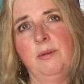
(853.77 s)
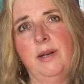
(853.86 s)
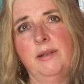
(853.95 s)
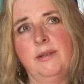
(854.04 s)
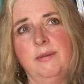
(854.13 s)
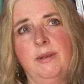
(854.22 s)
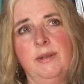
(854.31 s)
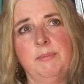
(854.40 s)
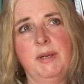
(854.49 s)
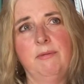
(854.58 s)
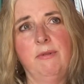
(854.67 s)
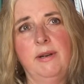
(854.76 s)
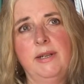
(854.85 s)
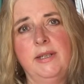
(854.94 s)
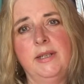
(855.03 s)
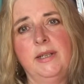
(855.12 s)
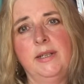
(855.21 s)
has been a
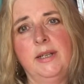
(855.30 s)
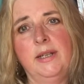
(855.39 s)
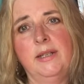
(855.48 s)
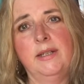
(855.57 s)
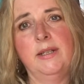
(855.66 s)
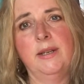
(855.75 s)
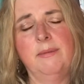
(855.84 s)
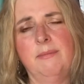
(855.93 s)
writer and